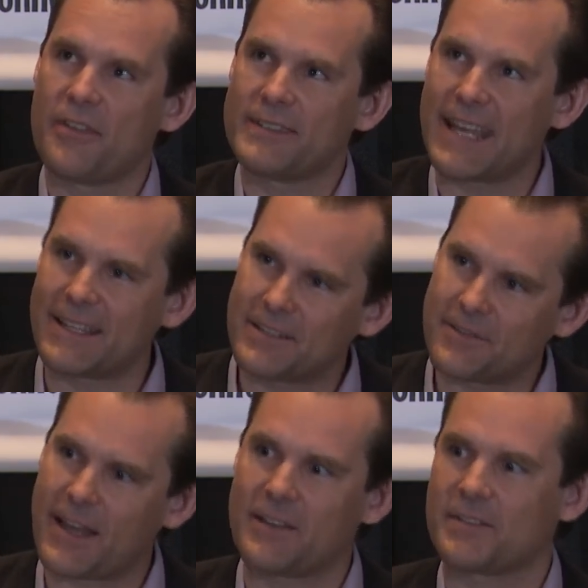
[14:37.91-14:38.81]
tens of
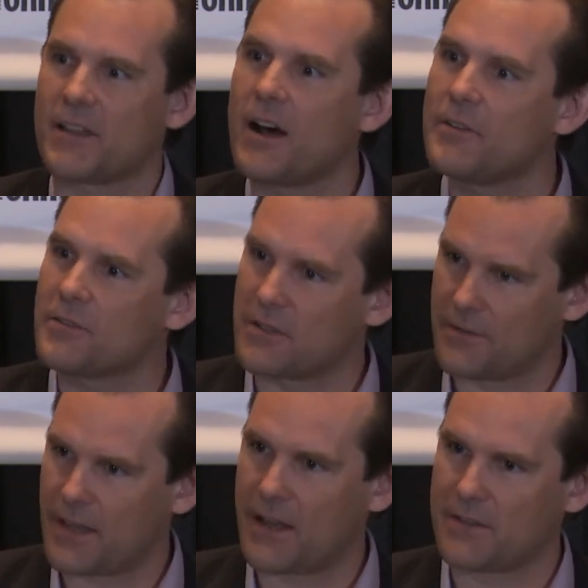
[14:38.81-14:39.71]
thousands, hundreds
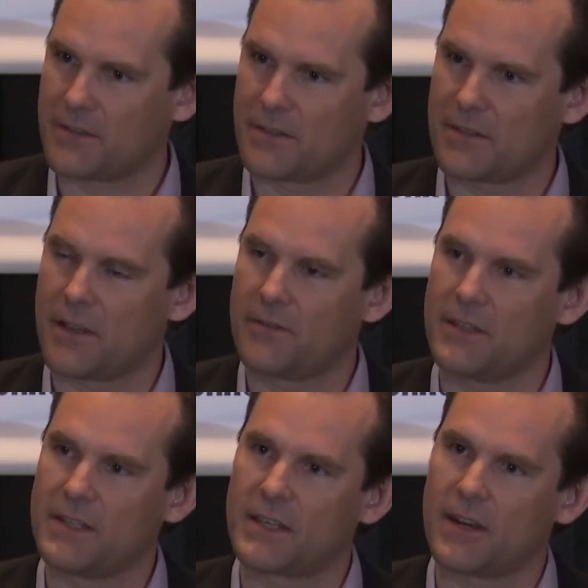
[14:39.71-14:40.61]
of thousands of
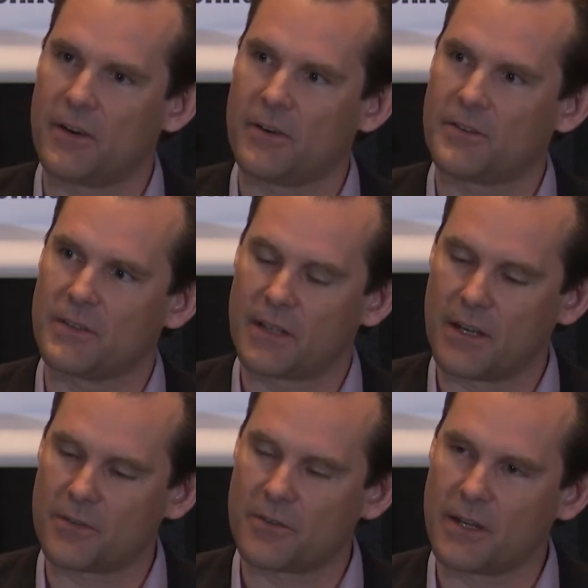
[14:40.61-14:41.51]
these carriers in the
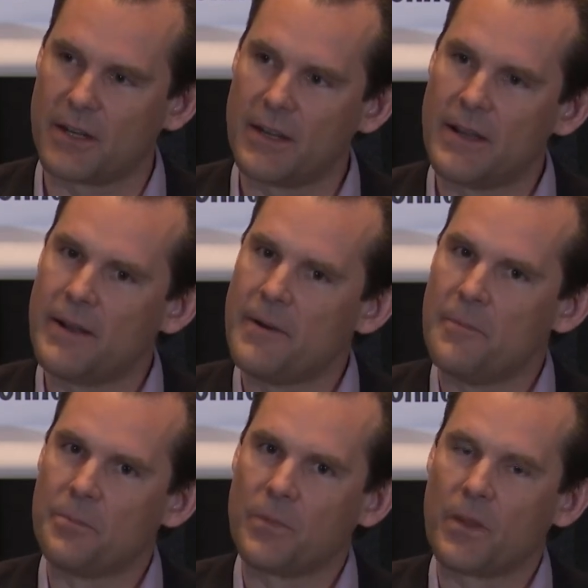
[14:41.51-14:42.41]
country.
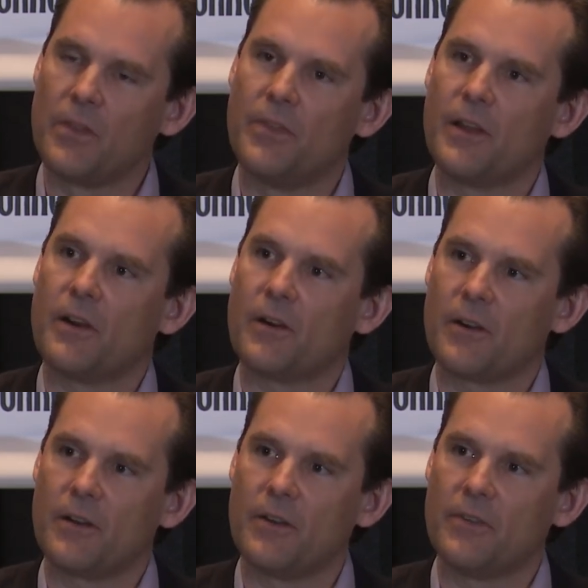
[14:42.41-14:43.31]

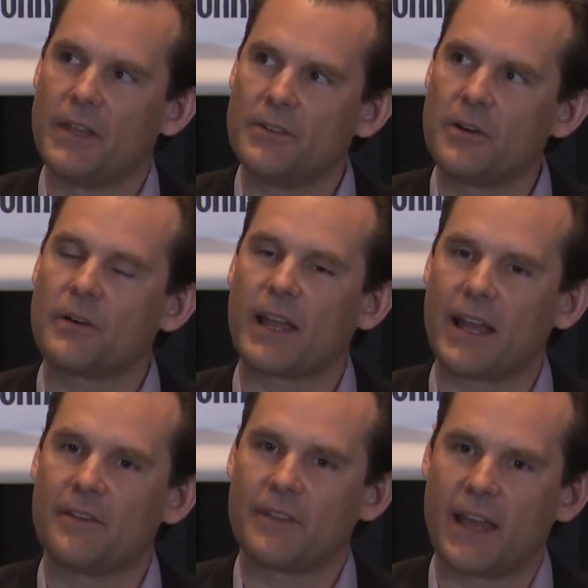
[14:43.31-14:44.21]
They don't
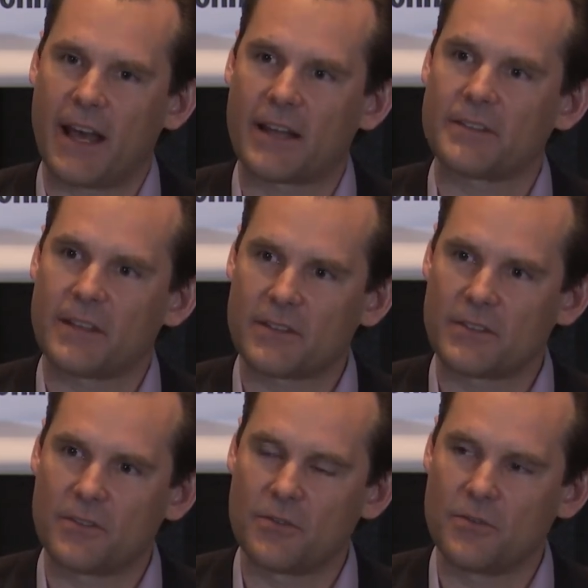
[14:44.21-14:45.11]
have the
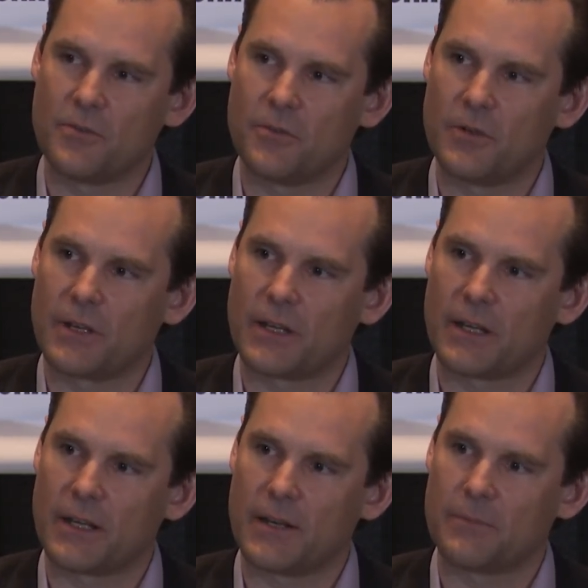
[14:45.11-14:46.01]
access to
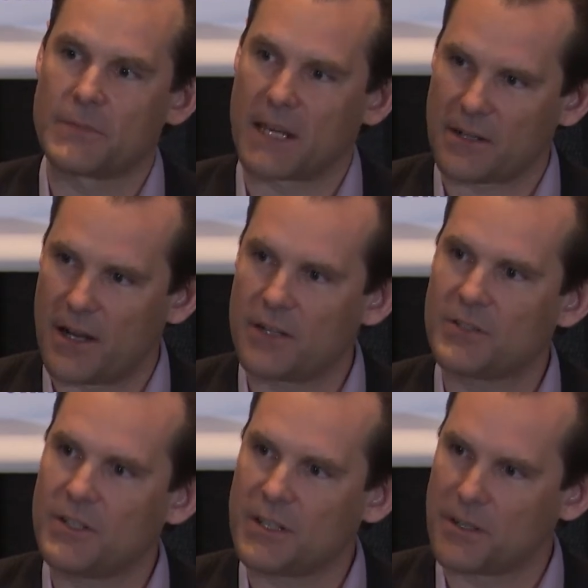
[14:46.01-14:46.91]

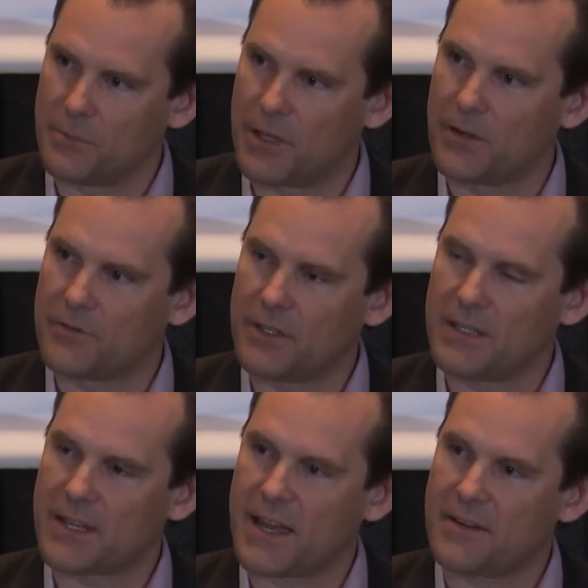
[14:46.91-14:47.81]
technology that the bigger
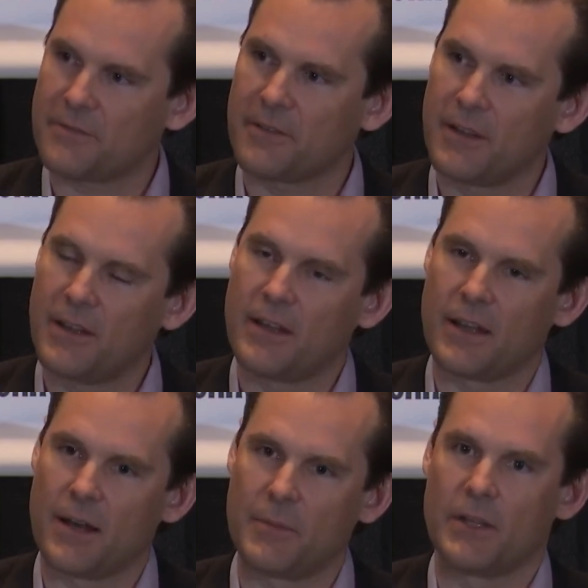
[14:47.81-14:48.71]
fleets have.
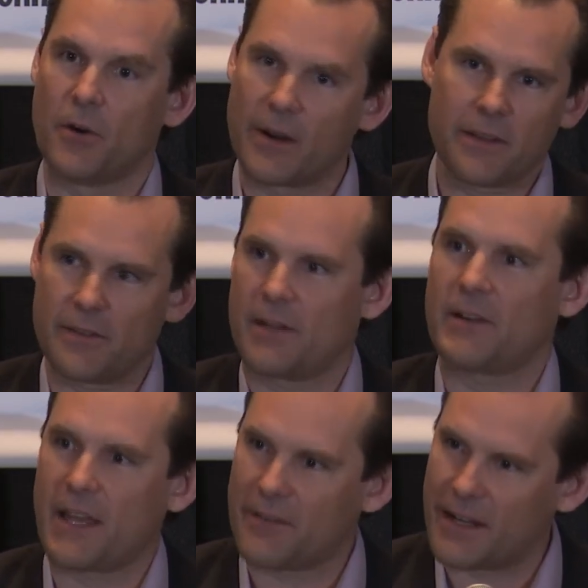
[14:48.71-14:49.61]
They don't
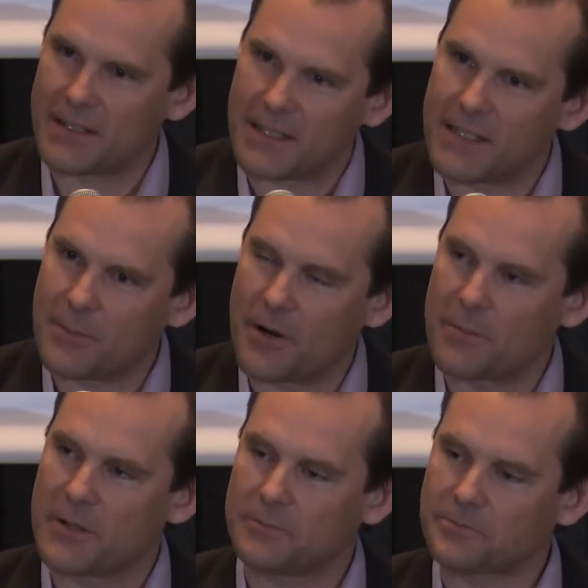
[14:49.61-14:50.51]
have an IT
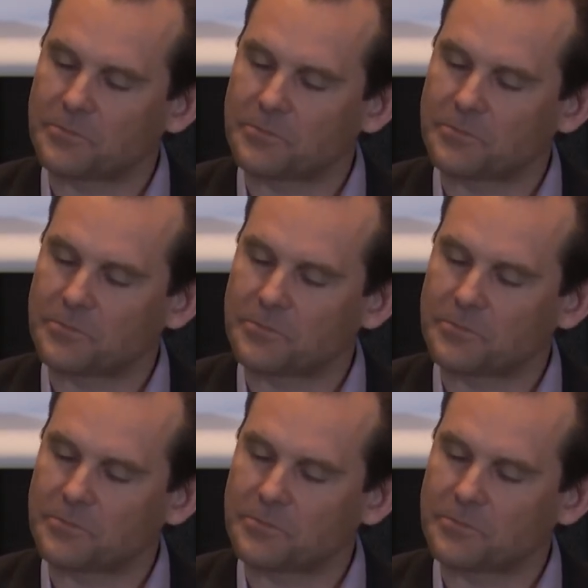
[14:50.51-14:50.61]
department.